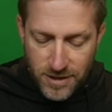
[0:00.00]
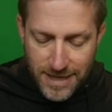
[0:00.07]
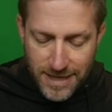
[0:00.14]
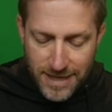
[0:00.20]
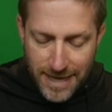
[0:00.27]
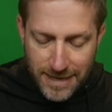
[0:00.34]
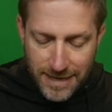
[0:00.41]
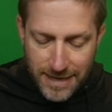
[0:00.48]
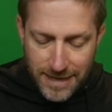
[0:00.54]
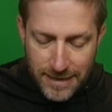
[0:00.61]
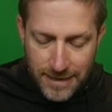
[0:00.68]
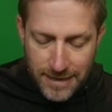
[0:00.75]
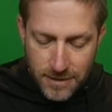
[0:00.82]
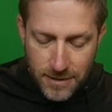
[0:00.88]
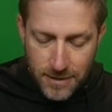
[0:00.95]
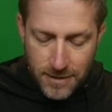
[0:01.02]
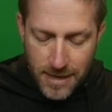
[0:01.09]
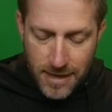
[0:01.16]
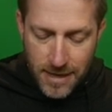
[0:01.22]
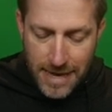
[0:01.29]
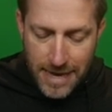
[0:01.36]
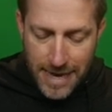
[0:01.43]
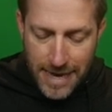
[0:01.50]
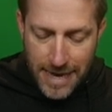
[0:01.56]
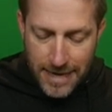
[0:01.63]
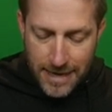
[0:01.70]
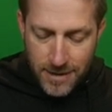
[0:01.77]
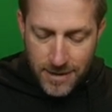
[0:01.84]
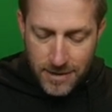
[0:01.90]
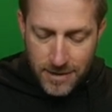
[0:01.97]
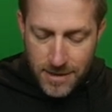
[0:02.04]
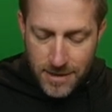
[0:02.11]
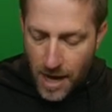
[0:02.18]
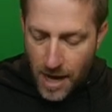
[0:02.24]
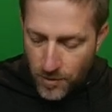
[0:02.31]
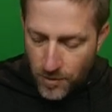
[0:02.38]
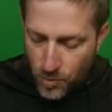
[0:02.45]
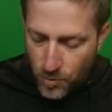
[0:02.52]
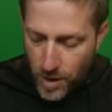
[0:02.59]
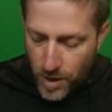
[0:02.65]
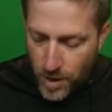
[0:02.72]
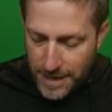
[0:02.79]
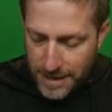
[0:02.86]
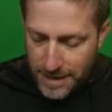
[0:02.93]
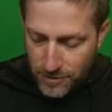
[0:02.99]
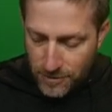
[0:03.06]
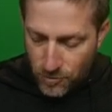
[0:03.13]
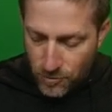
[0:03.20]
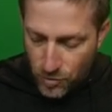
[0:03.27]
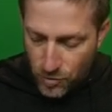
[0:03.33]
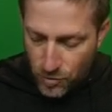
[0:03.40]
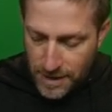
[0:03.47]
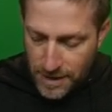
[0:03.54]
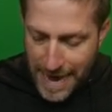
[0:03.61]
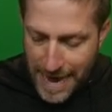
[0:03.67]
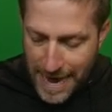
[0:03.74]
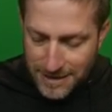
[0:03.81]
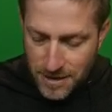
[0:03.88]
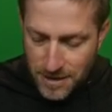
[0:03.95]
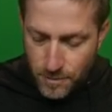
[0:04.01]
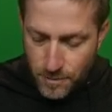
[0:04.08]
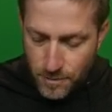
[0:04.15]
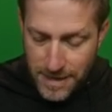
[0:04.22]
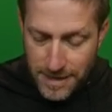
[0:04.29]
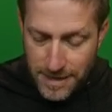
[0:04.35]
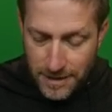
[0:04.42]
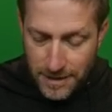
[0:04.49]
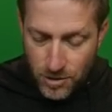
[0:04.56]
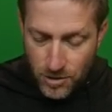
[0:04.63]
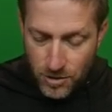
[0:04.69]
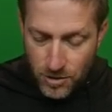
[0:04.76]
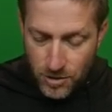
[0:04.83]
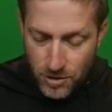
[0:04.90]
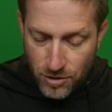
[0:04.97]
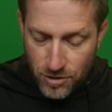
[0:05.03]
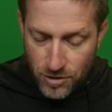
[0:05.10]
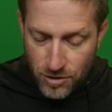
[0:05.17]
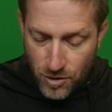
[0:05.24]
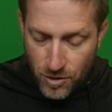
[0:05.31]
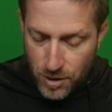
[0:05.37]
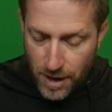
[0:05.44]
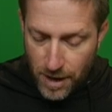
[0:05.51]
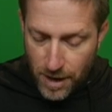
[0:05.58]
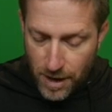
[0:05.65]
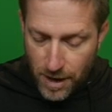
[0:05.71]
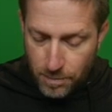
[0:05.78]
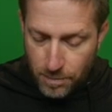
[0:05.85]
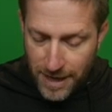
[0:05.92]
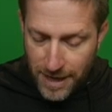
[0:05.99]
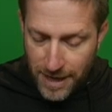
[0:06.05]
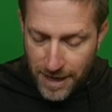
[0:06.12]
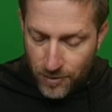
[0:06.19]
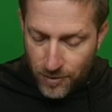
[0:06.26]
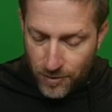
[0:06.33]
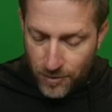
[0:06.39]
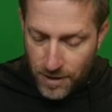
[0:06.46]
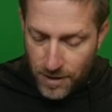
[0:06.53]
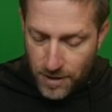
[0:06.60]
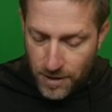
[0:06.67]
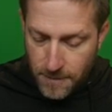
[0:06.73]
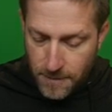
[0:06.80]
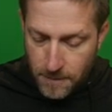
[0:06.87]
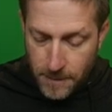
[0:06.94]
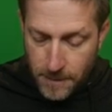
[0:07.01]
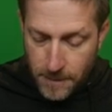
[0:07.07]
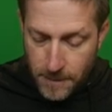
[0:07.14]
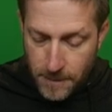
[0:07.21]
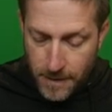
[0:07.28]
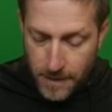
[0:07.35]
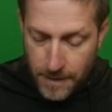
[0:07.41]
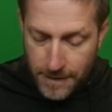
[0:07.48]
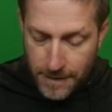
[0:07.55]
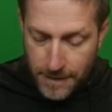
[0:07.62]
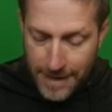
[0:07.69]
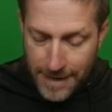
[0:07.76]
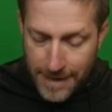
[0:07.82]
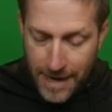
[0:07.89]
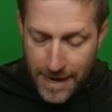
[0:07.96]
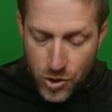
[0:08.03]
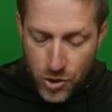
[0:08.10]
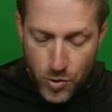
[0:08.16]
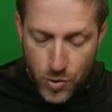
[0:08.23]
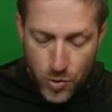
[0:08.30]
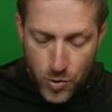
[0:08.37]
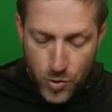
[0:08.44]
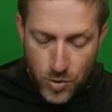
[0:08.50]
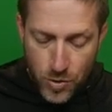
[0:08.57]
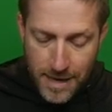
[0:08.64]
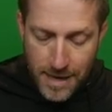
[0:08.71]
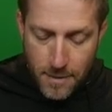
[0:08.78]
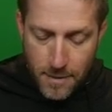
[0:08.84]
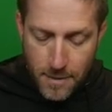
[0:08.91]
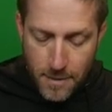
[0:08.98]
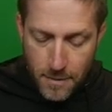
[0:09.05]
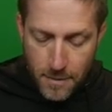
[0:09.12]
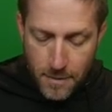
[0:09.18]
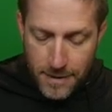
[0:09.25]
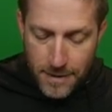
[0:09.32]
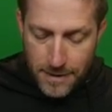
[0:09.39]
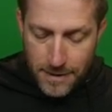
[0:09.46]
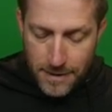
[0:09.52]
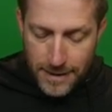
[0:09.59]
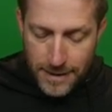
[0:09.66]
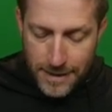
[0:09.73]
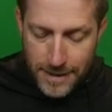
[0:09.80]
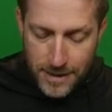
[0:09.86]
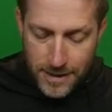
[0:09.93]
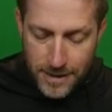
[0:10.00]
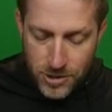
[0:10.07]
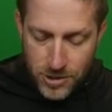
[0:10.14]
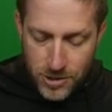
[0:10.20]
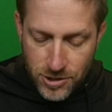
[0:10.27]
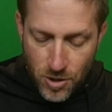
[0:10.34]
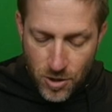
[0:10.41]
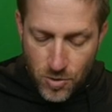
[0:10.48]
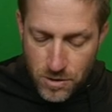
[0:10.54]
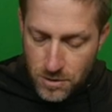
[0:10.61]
get these is not what it has to be. Only by playing with it can you get it so.